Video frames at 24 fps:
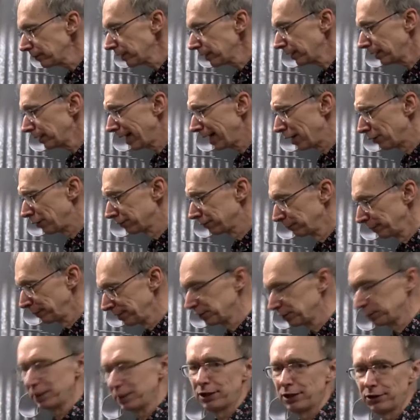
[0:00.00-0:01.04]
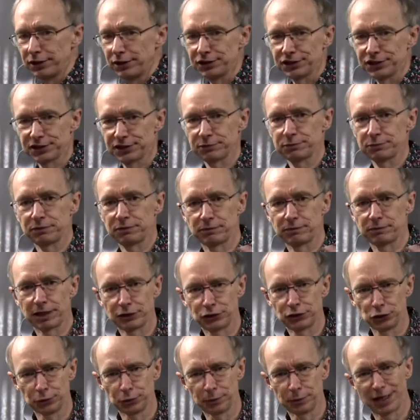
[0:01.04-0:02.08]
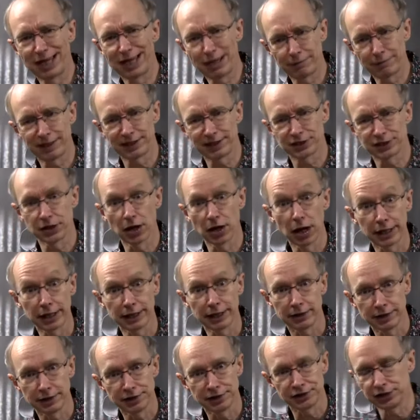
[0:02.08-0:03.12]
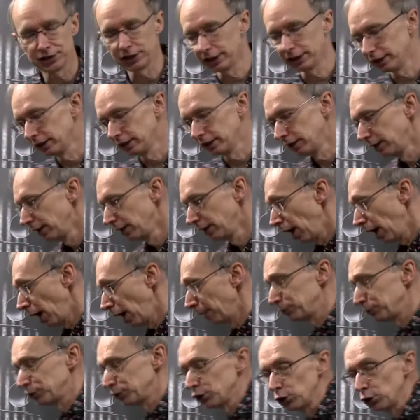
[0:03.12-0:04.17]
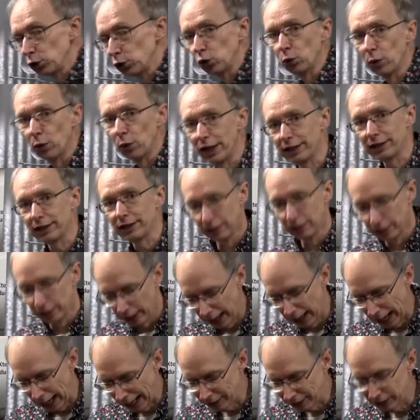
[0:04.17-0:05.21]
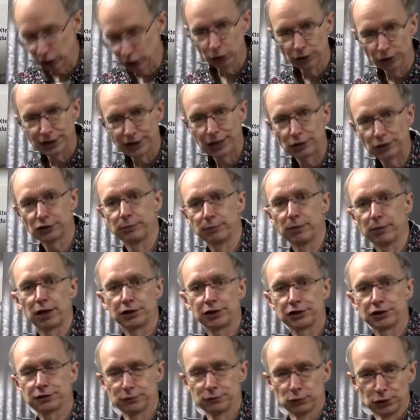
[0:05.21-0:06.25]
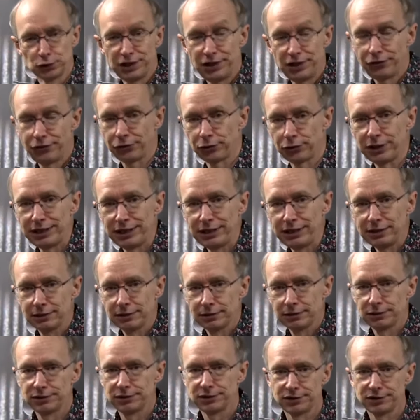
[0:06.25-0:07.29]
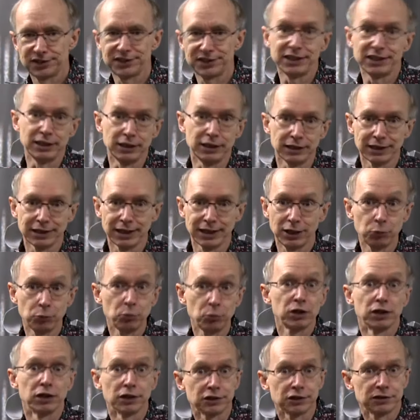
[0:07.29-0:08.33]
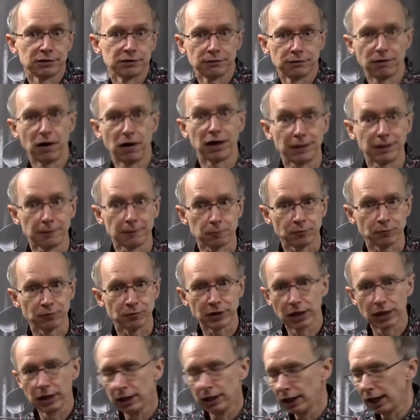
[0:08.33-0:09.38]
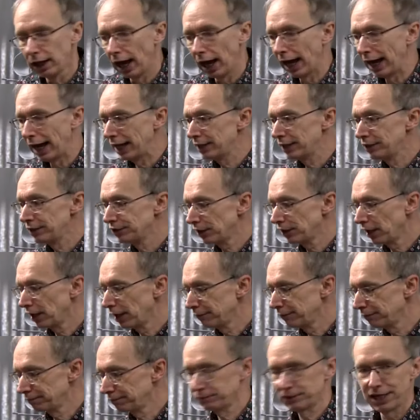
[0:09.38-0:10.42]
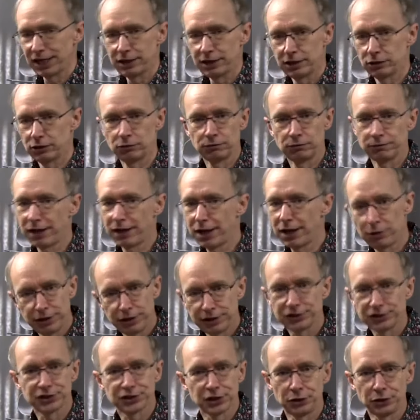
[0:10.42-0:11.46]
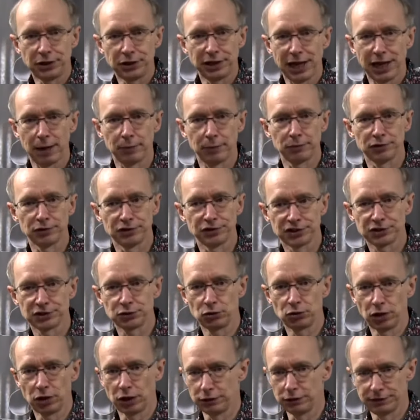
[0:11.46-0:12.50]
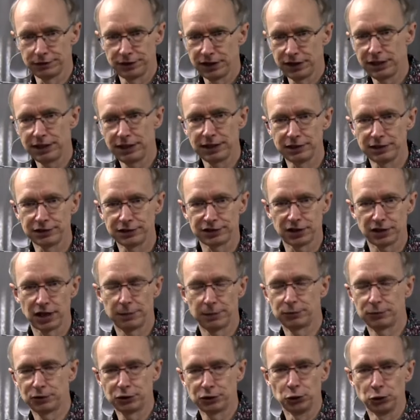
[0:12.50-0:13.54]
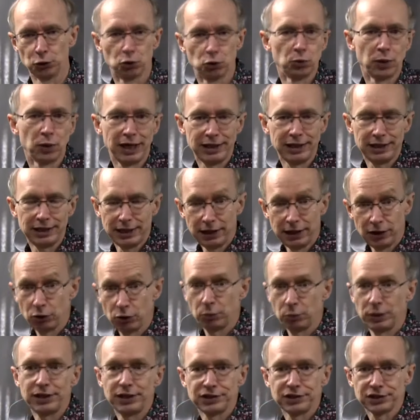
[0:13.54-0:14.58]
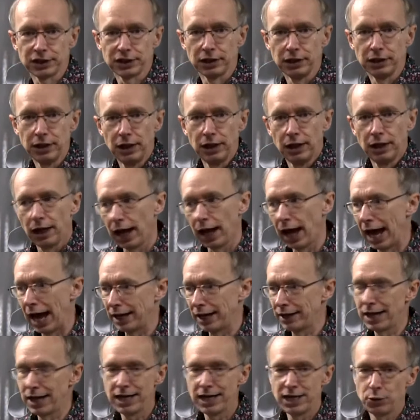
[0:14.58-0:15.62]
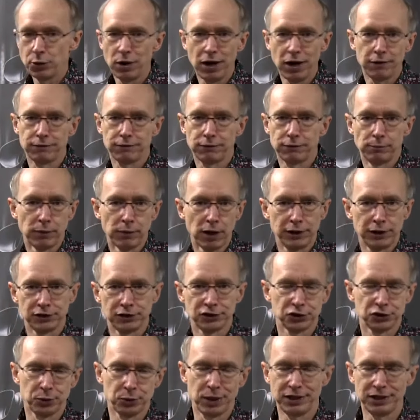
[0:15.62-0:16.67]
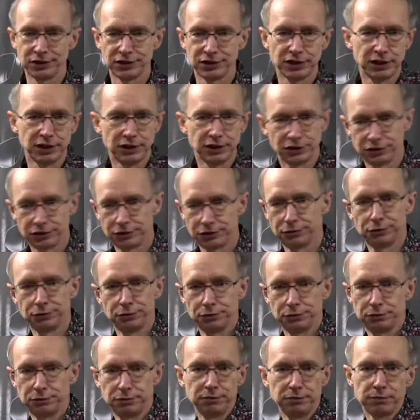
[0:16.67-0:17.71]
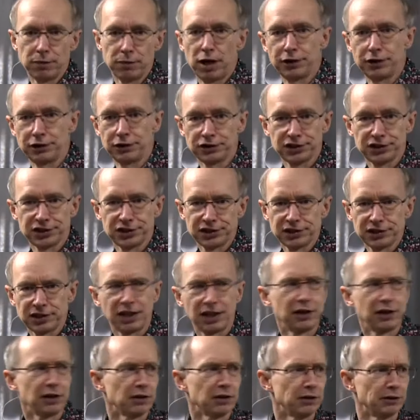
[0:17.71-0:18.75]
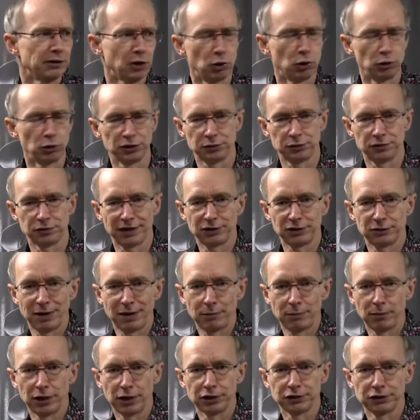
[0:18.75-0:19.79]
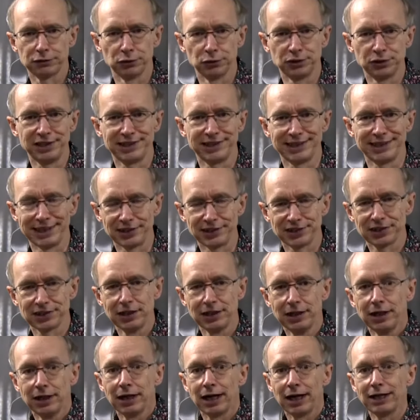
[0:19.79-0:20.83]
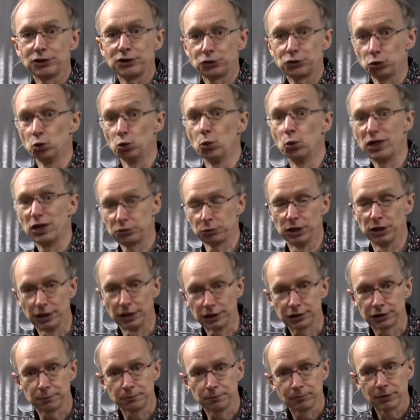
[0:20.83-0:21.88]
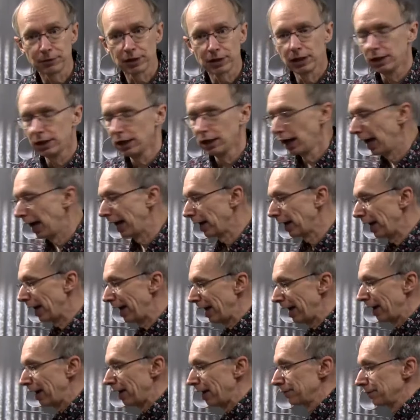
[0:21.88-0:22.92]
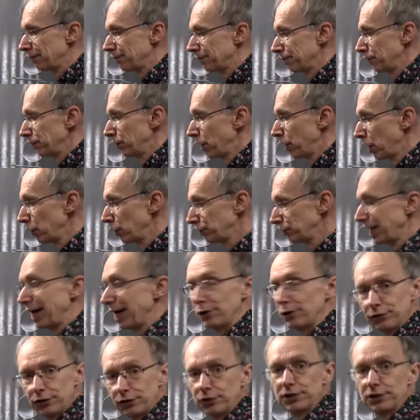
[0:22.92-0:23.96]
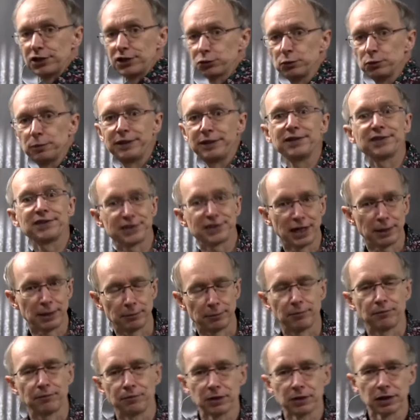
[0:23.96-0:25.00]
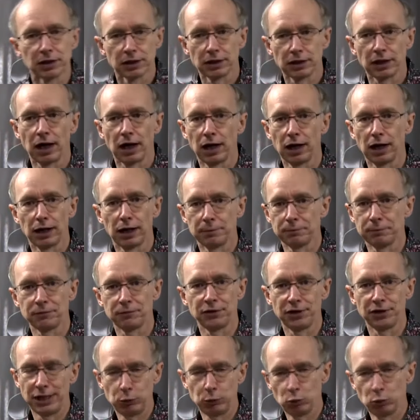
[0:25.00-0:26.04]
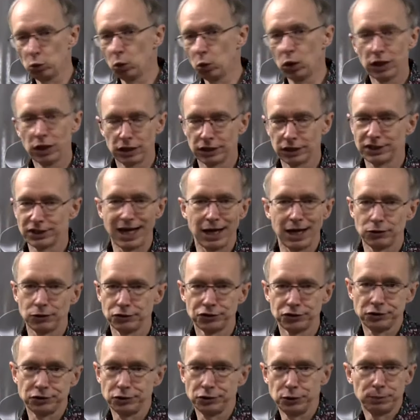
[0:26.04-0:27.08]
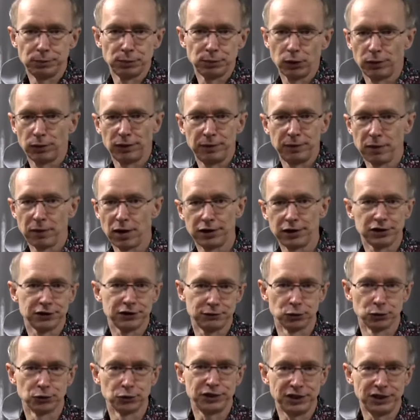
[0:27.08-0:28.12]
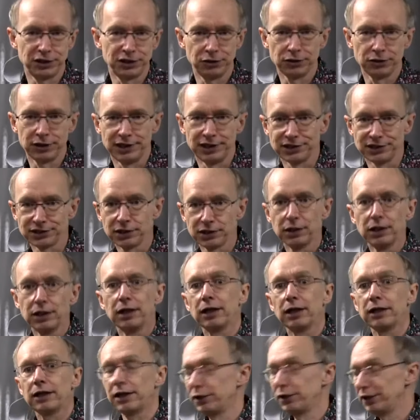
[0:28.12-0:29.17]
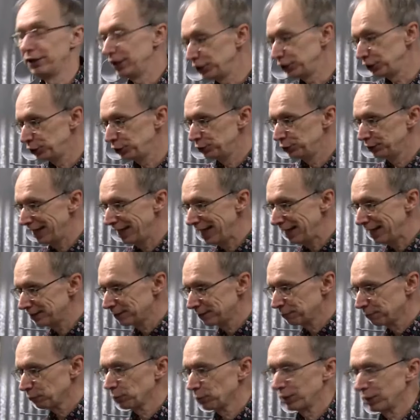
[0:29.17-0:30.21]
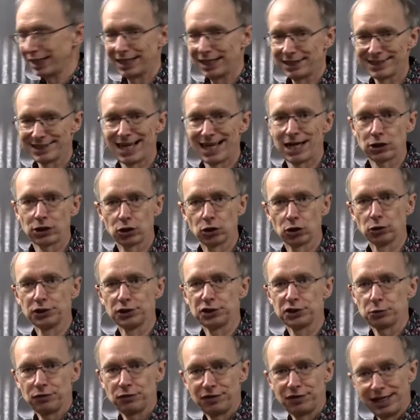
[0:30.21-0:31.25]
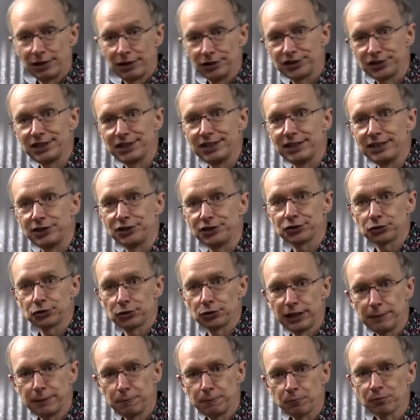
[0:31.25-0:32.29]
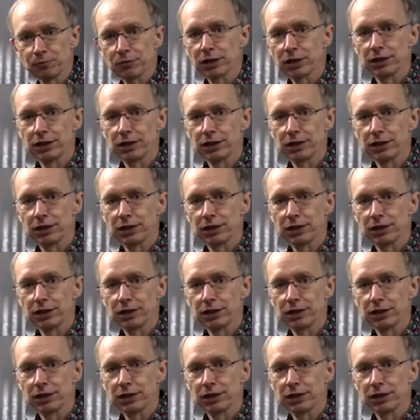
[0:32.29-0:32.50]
Now, from experience, I took my FX9 this year up to Norway, and it got down to minus 43C, and it worked fine. And I've taken various Sony cameras over the years up to Norway in the winter, and anywhere from minus 20 to minus, I think the coldest we've had is about minus 46, and it's always worked. And I have no doubt that this will be the same, that it will work down to probably minus 40 degrees. The only issue you get when it gets that cold is with the LCD screen.